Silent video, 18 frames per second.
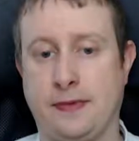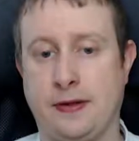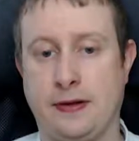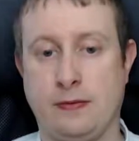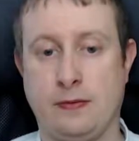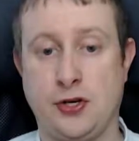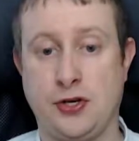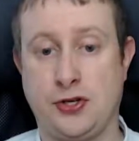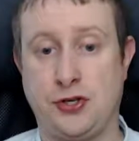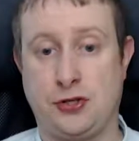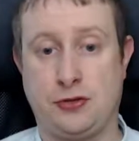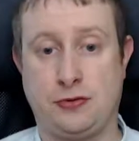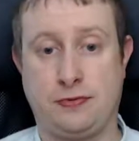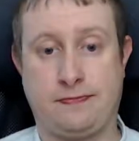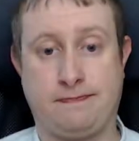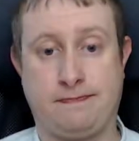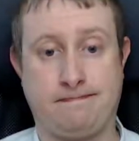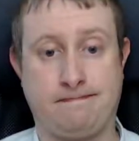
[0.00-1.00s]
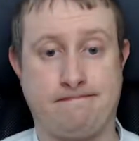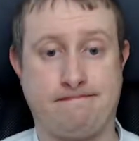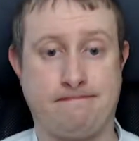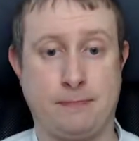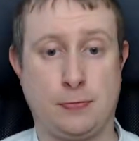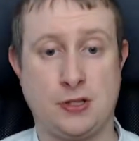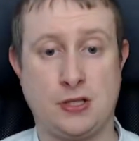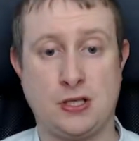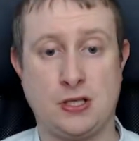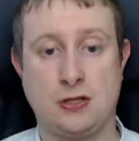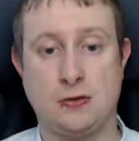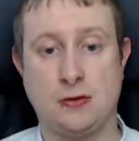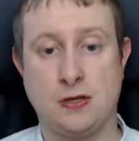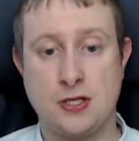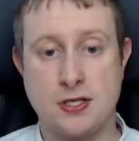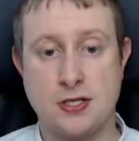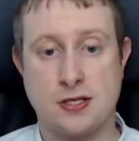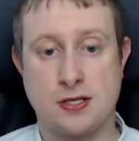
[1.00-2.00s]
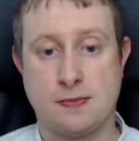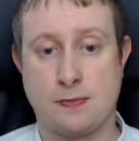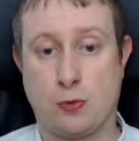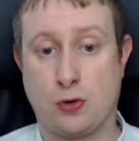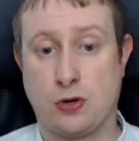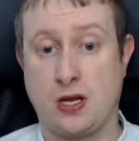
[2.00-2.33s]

which in most situations is more